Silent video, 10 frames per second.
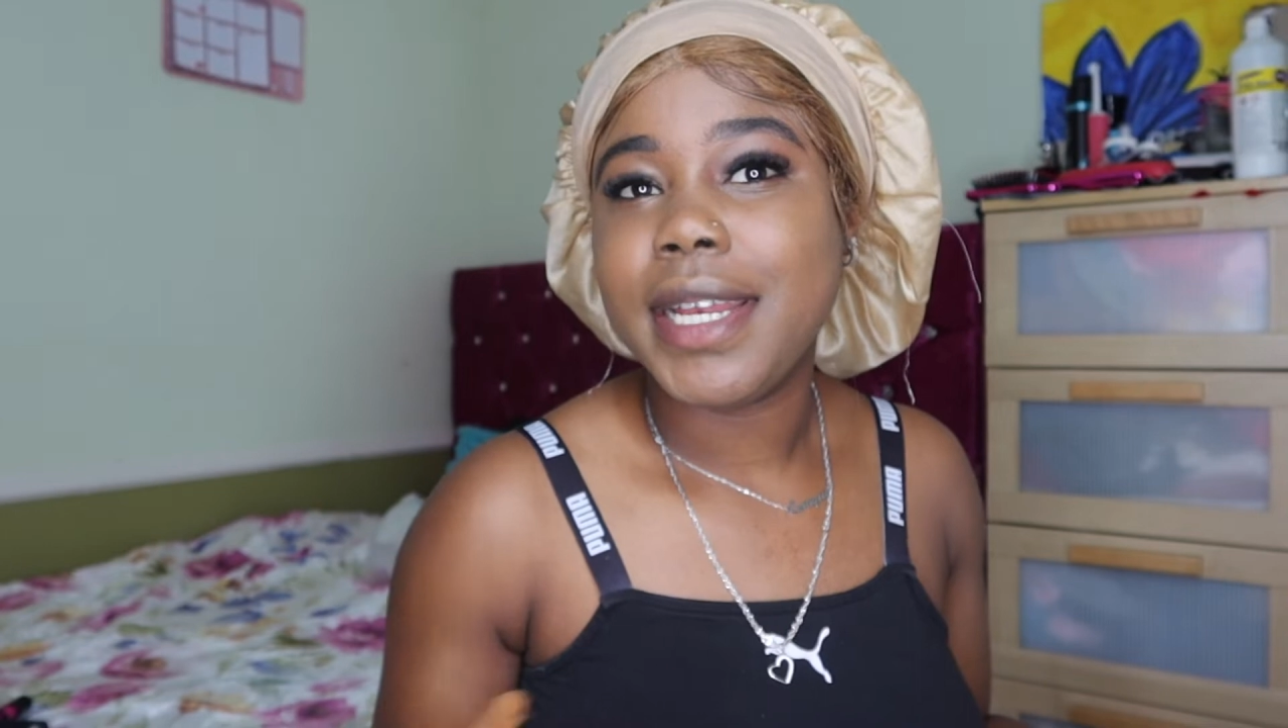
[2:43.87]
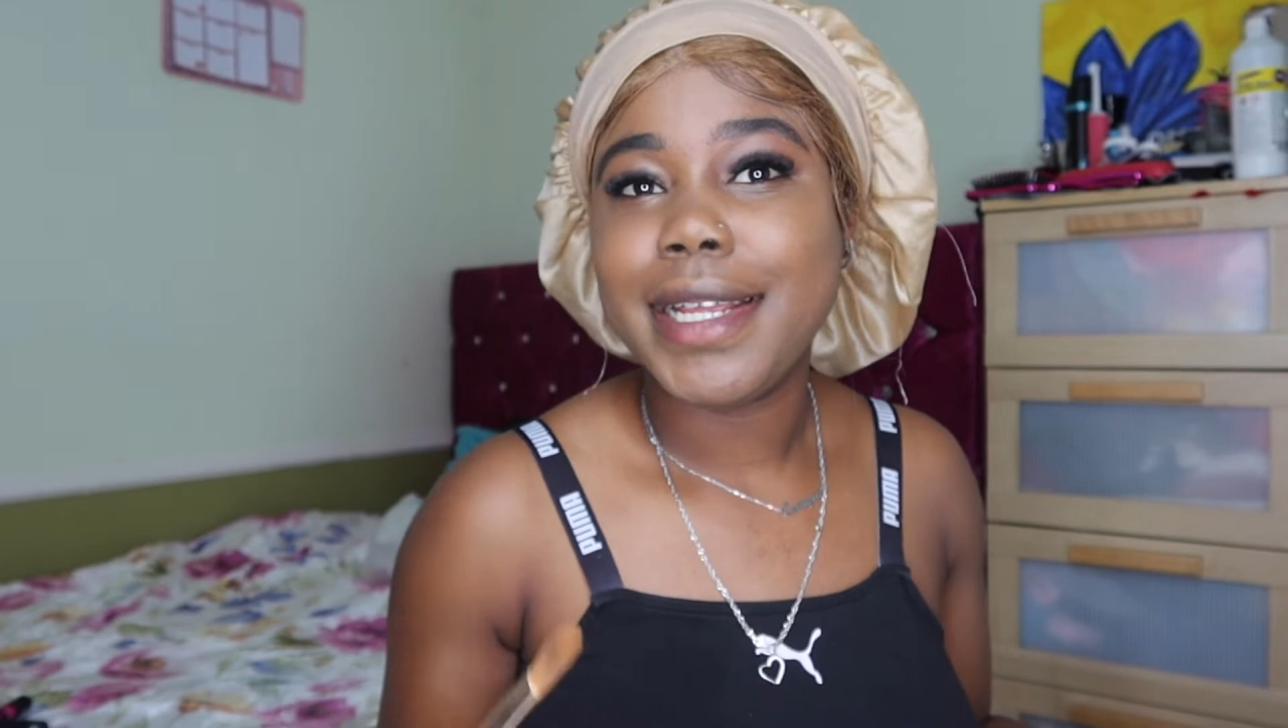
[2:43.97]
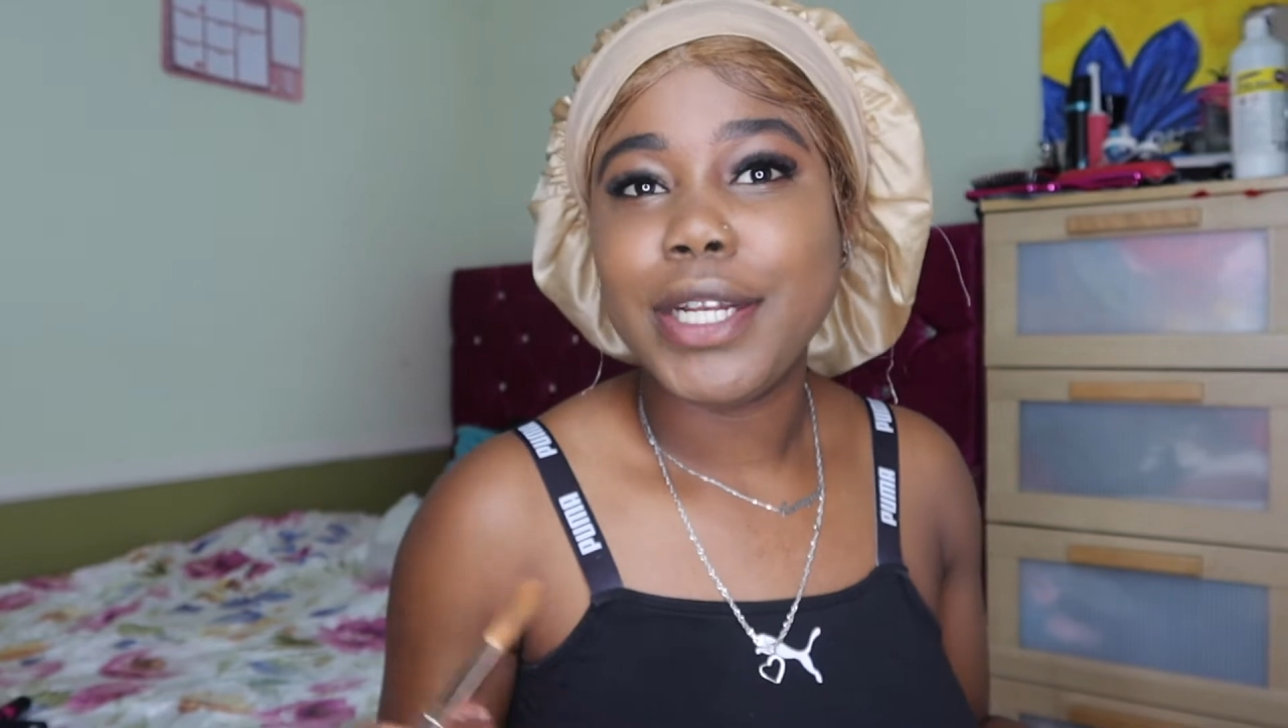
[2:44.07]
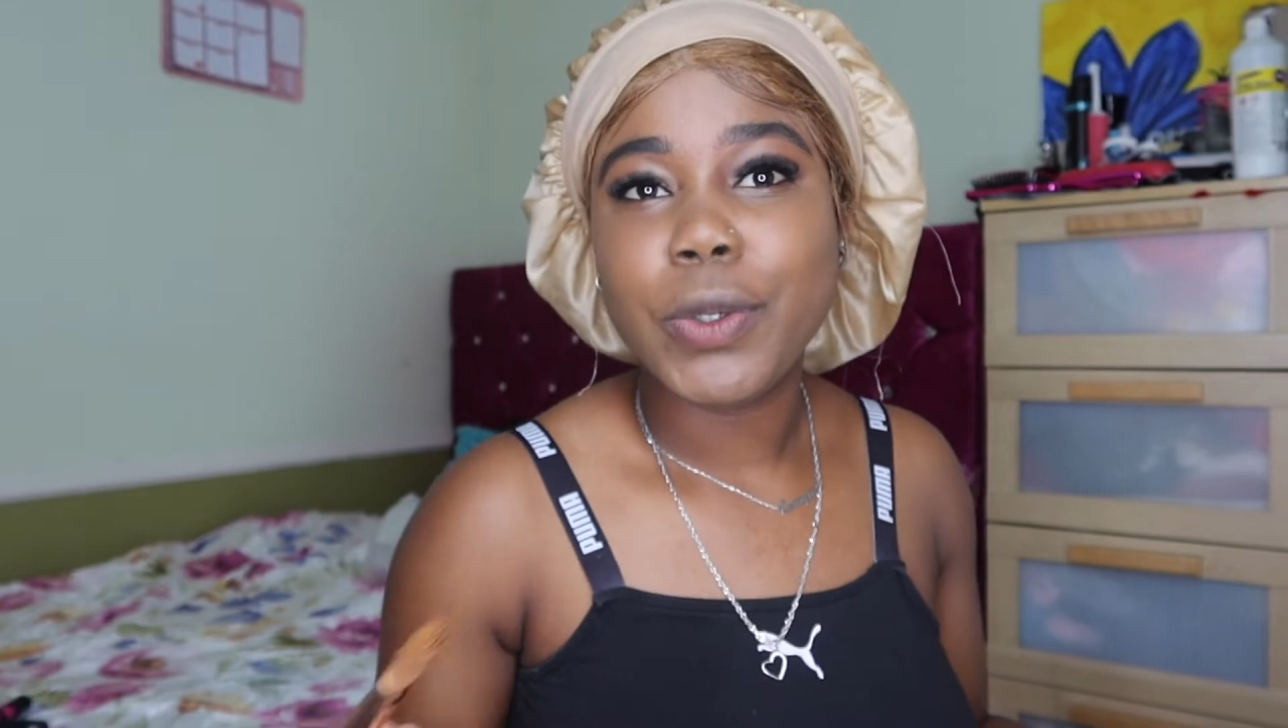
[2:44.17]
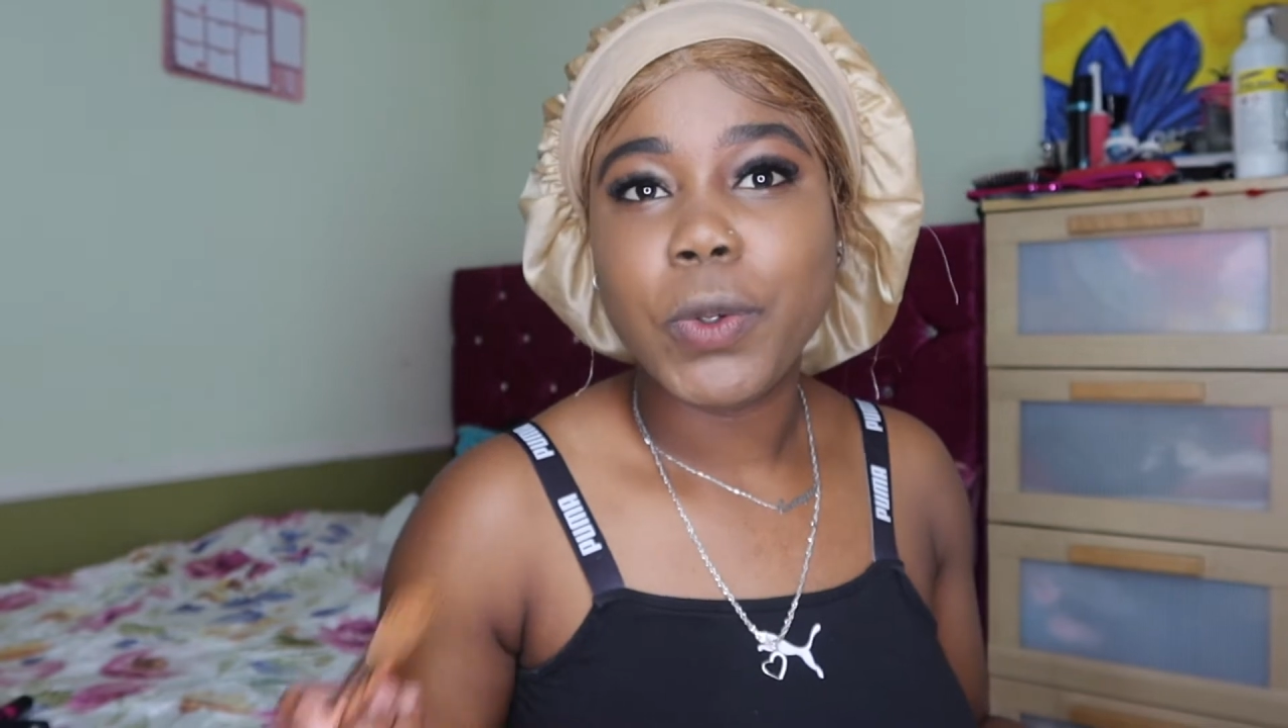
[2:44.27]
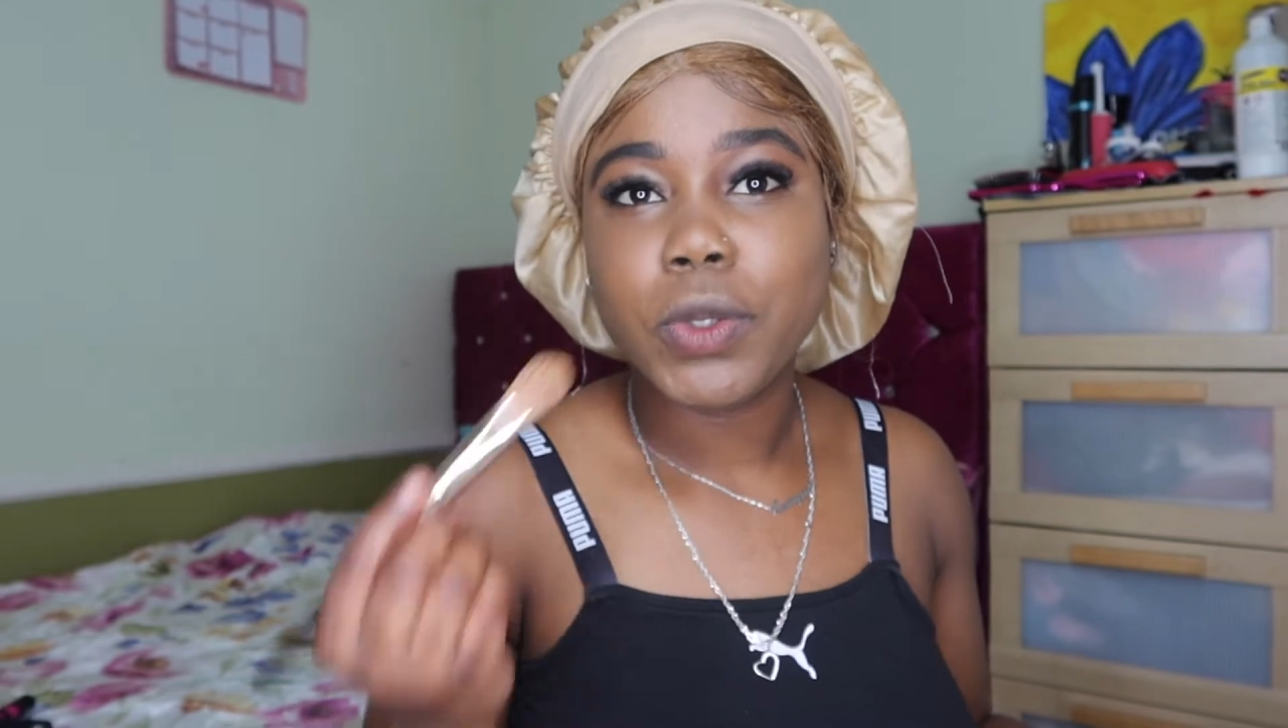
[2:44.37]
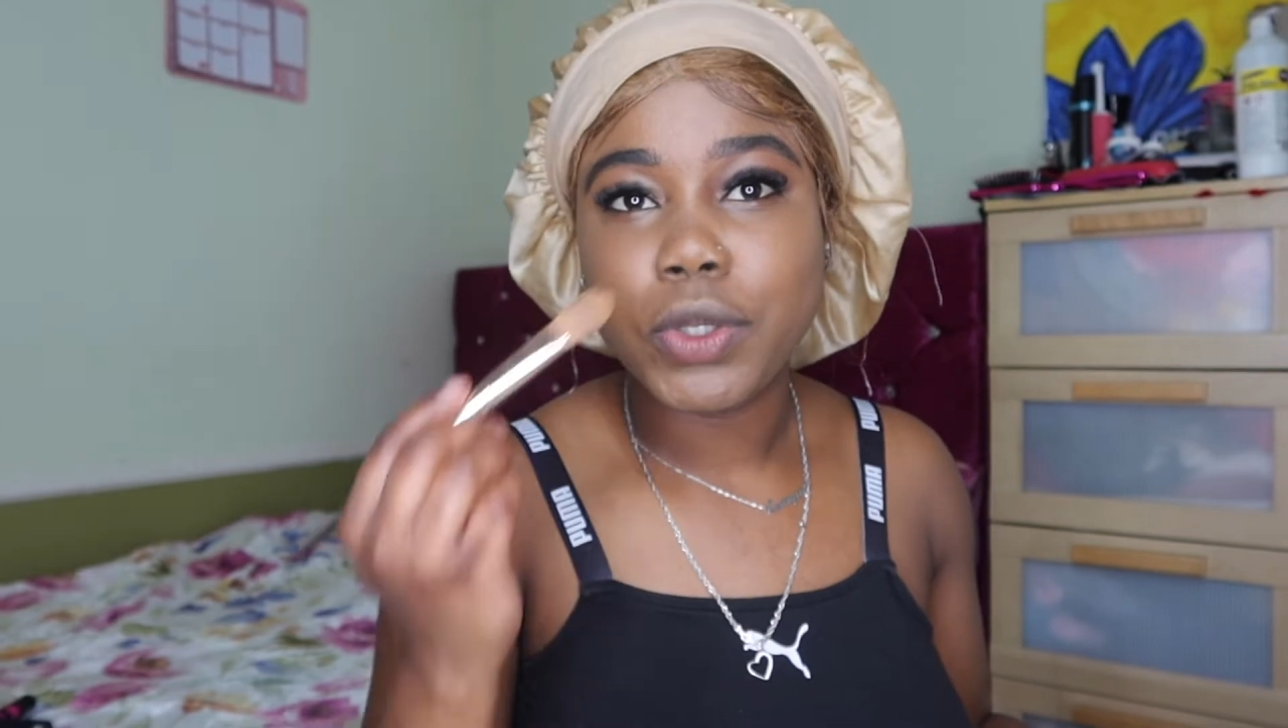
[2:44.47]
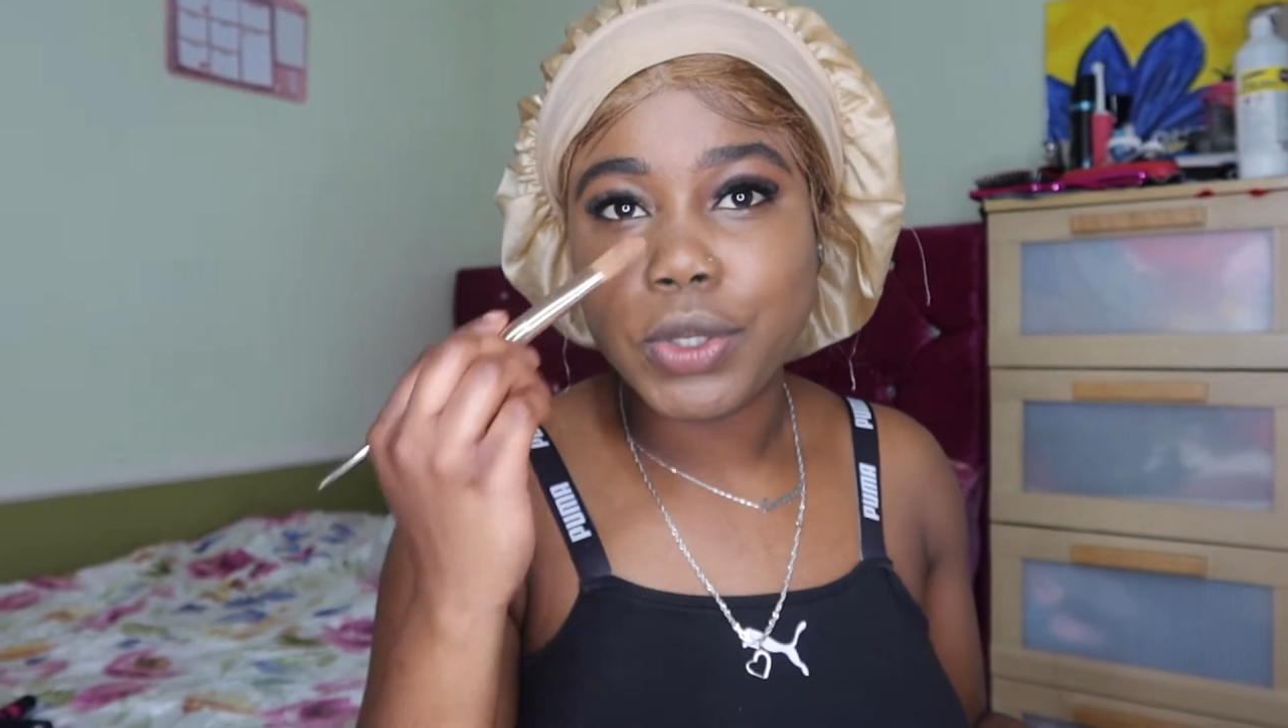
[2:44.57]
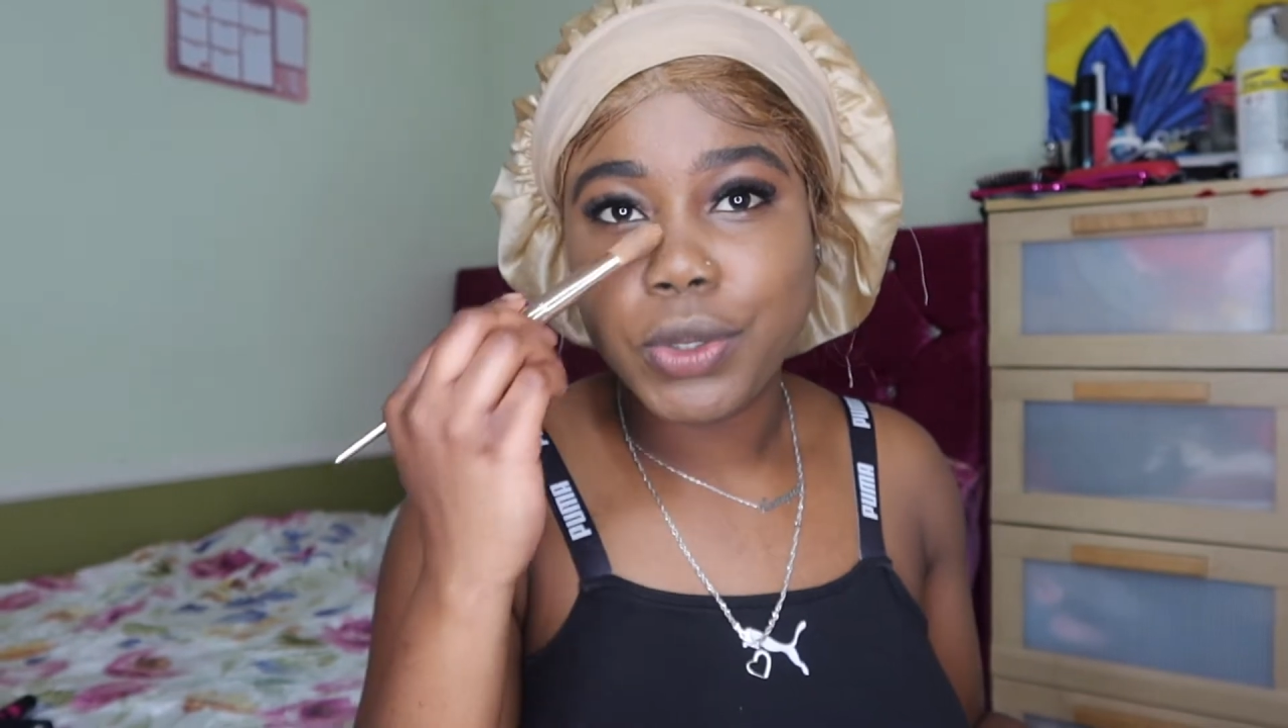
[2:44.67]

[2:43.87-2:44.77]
they don't